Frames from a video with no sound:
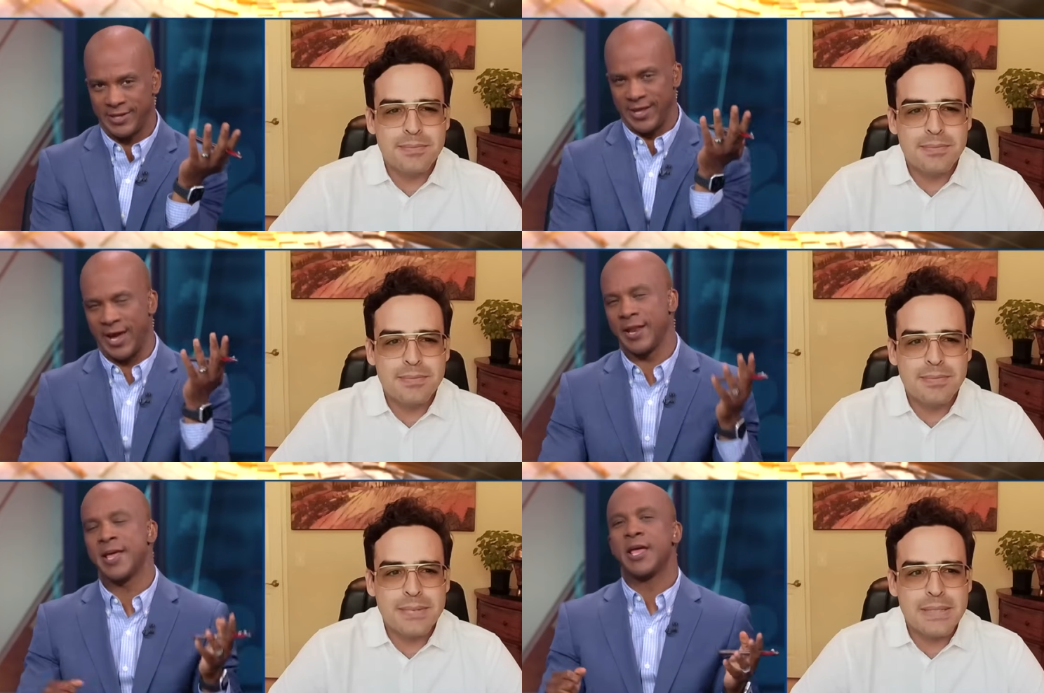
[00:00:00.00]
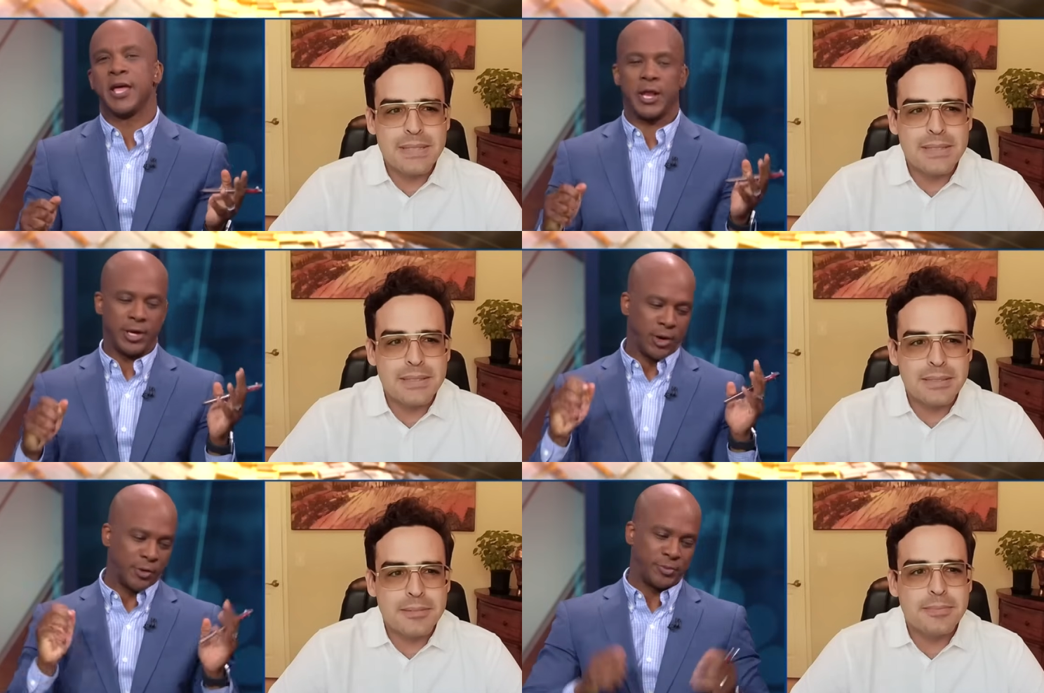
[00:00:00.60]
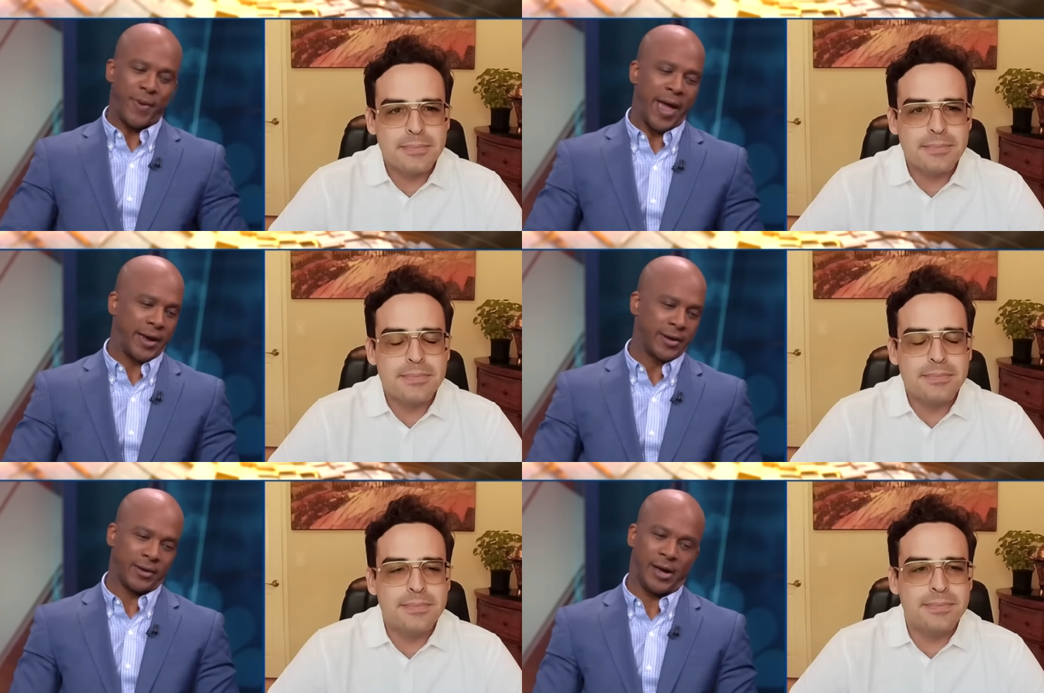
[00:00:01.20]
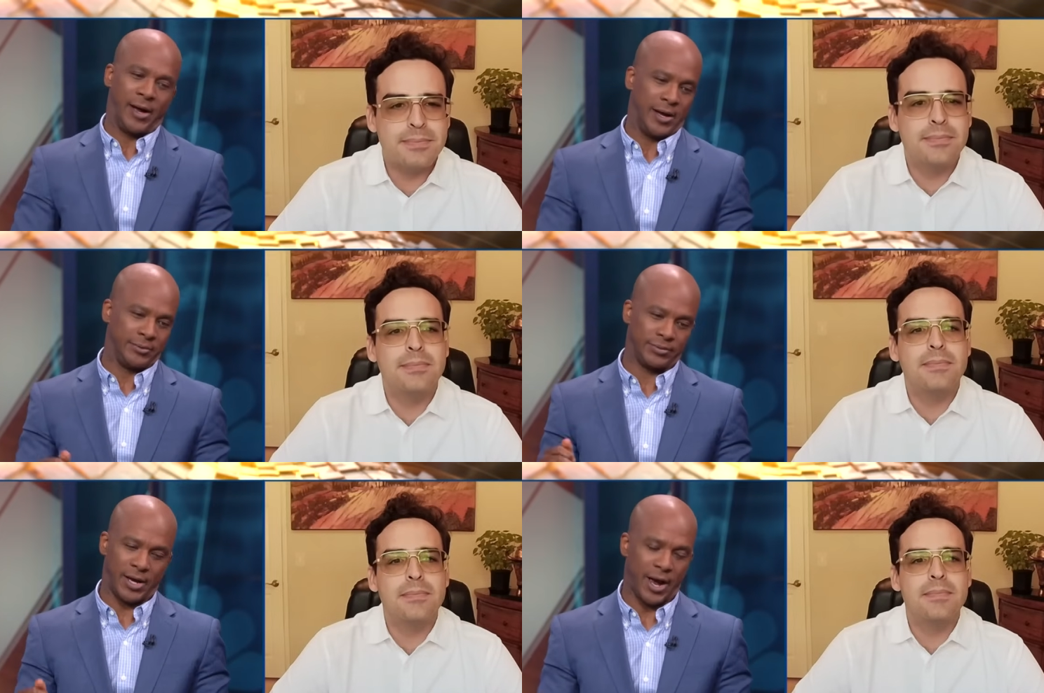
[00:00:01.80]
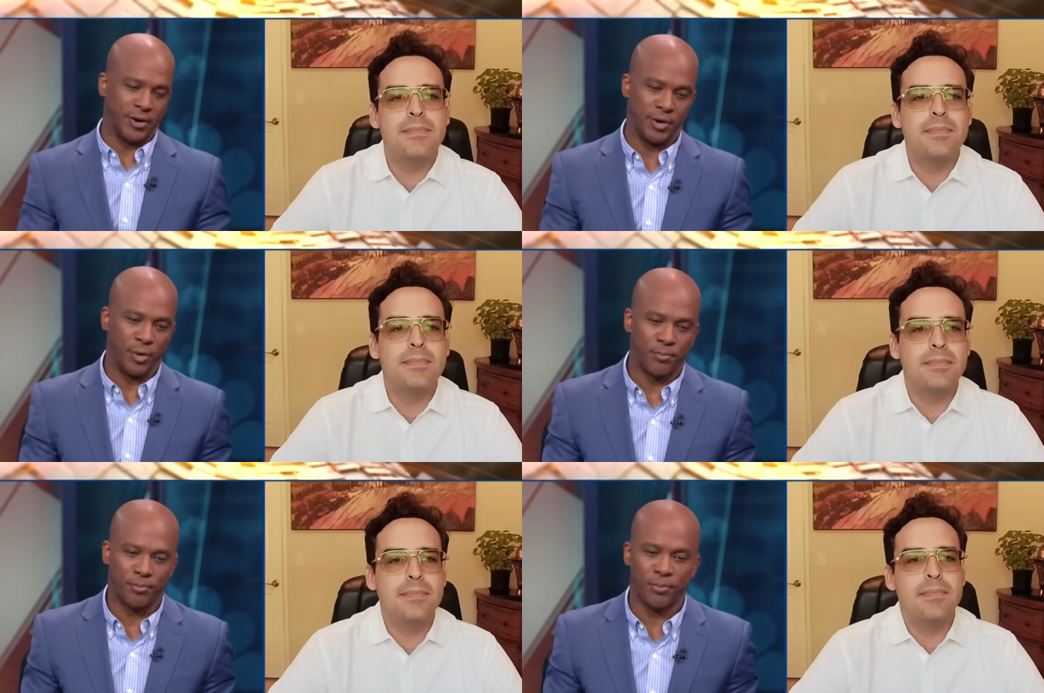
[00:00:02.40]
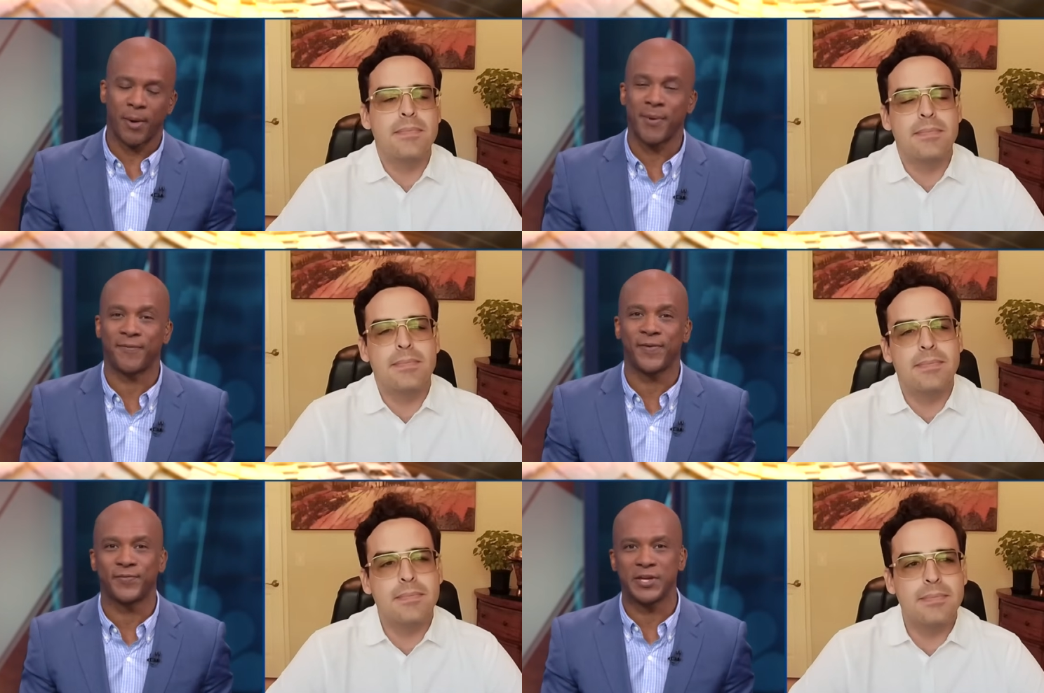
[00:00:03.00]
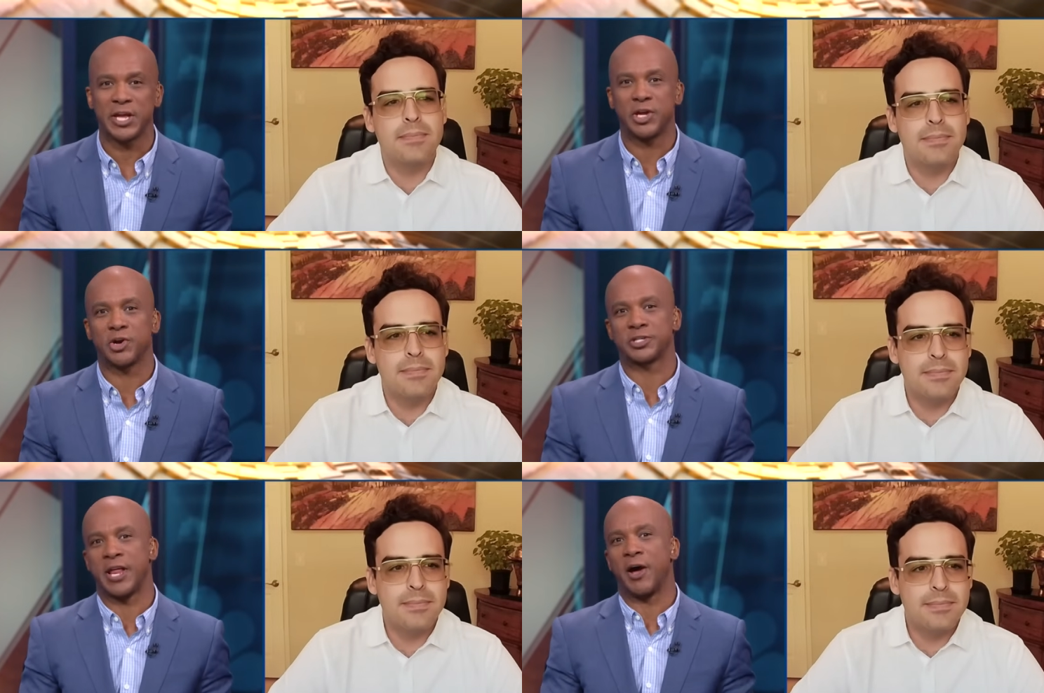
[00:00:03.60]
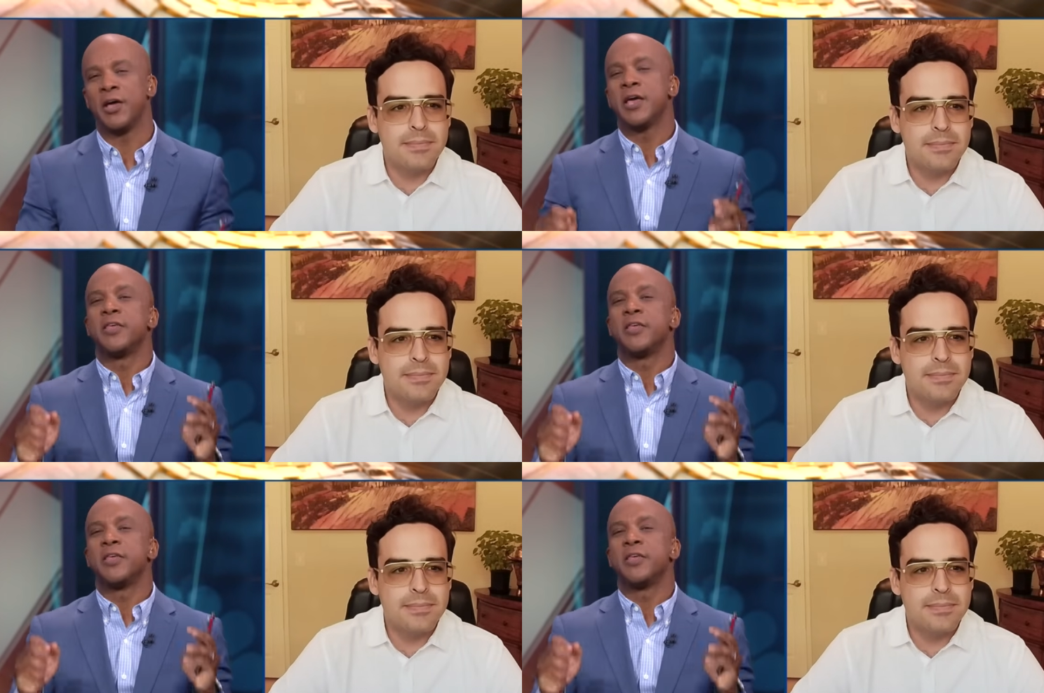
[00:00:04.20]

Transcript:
Speaker 1: to that. And it goes back, uh, I don't know, probably about fifteen years now.